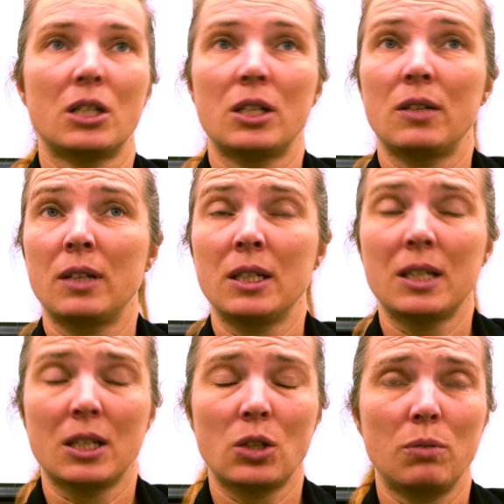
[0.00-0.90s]
that she
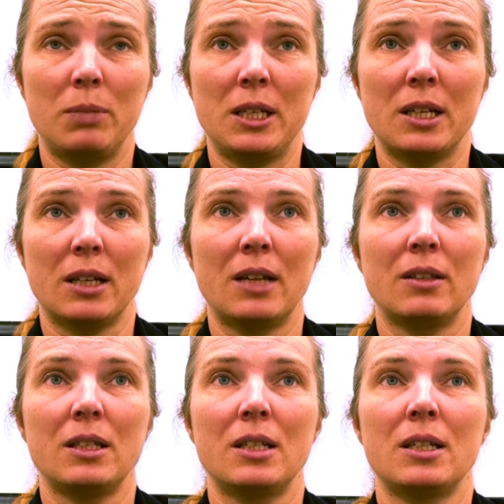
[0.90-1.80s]
thinks that should be done.
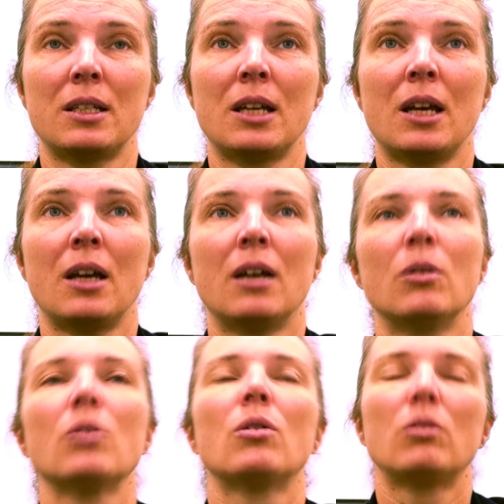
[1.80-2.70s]
And this is
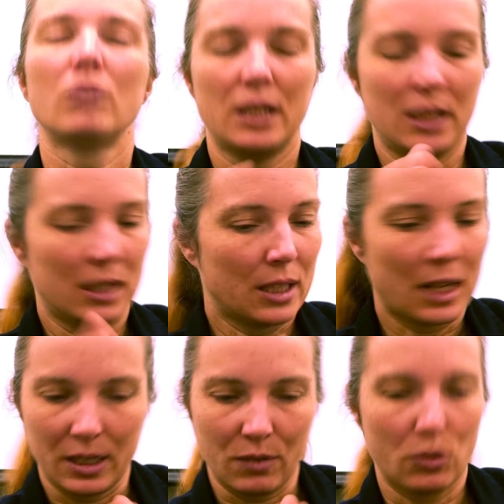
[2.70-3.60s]
not only in the
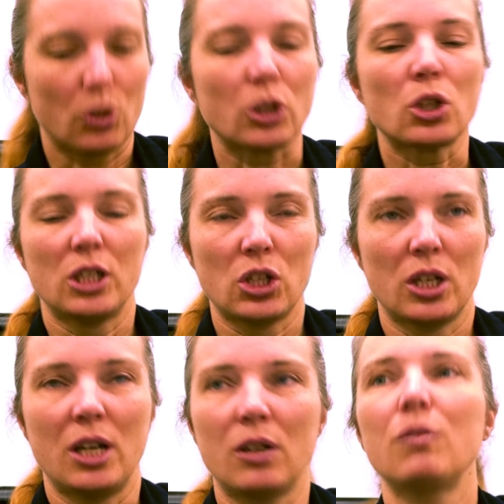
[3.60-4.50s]
kind of structural
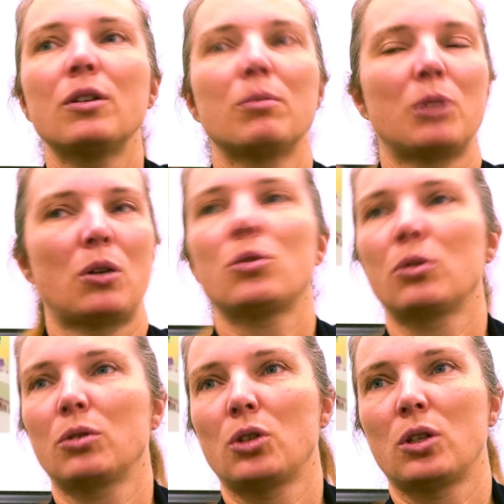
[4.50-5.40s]
engineering field, but
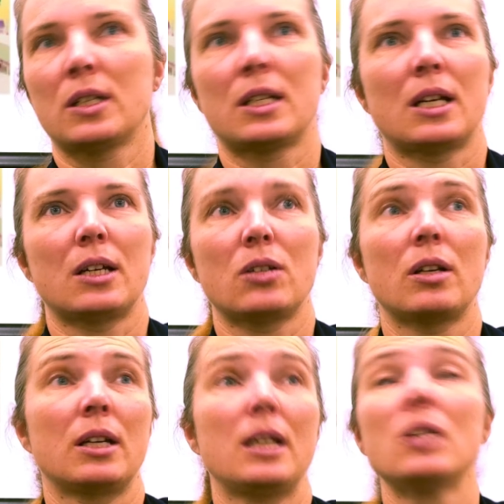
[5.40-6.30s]
also just
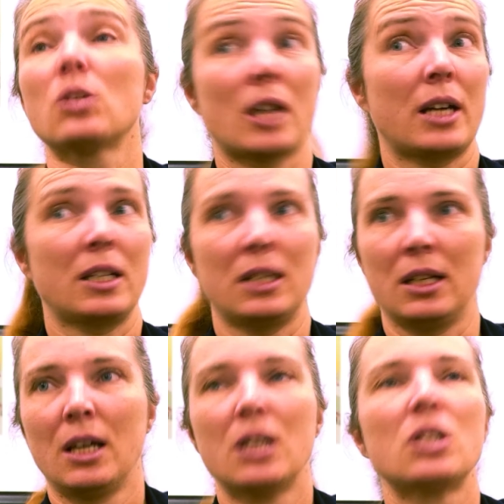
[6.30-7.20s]
in
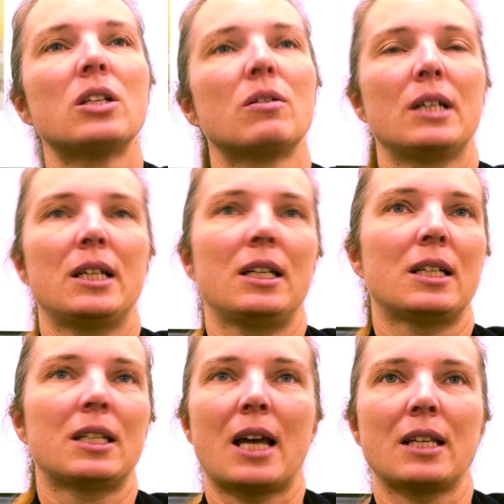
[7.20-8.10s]
society. She really
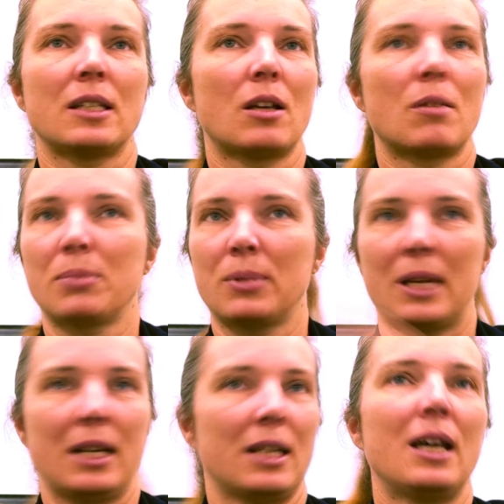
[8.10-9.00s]
stands up
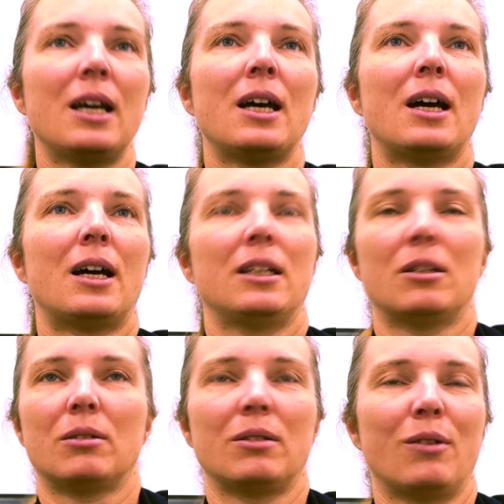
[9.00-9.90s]
and
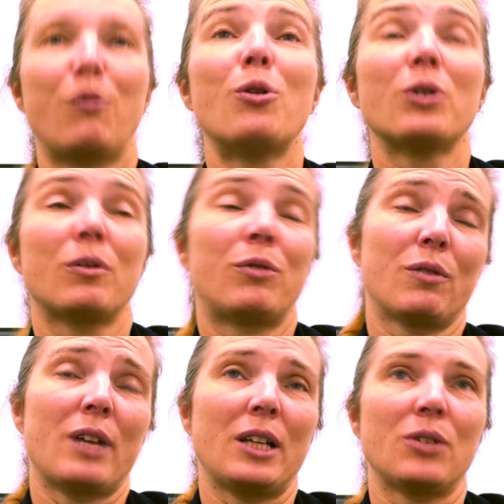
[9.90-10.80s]
you know, for
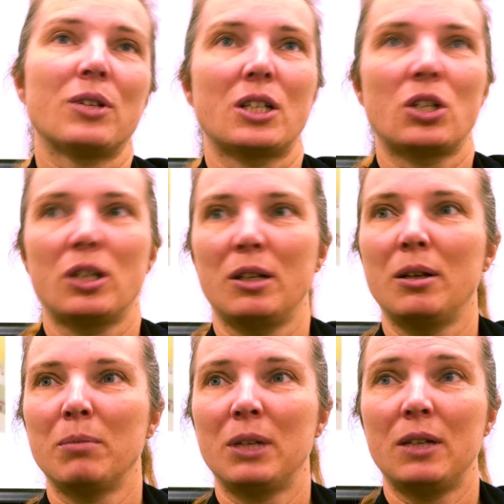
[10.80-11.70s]
the values that
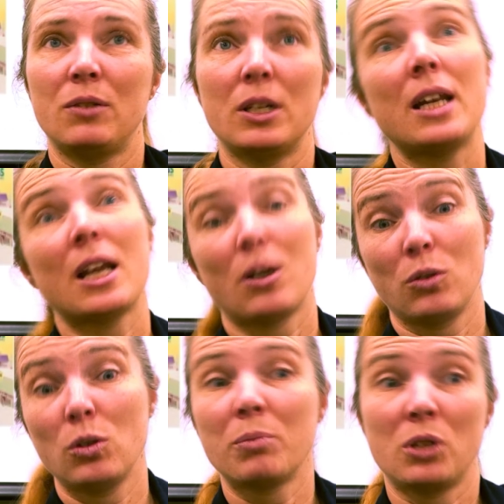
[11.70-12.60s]
she believes in. And
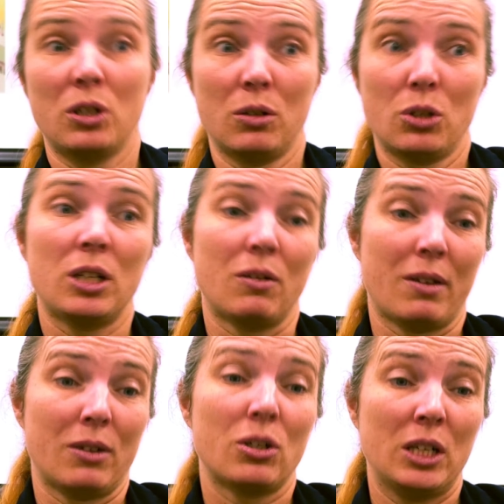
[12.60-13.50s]
on top, you know, she
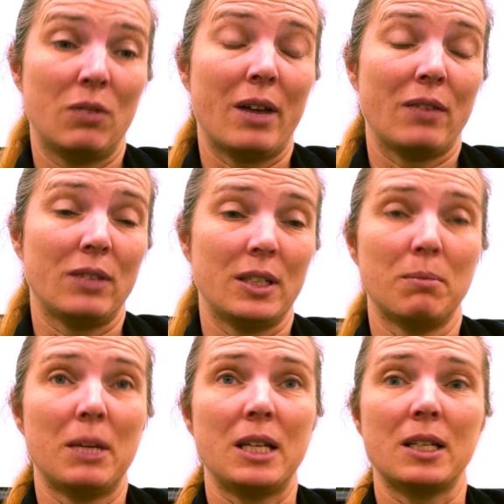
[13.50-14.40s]
ran
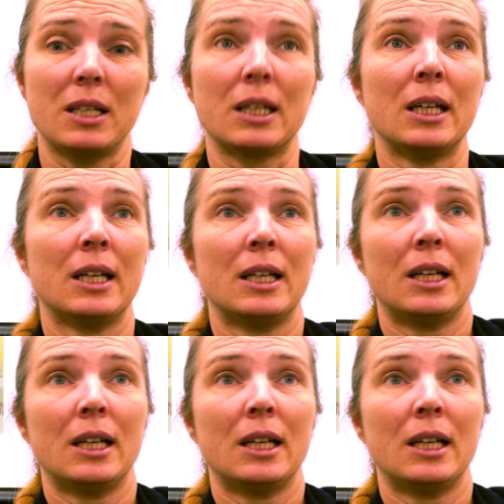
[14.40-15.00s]
this amazing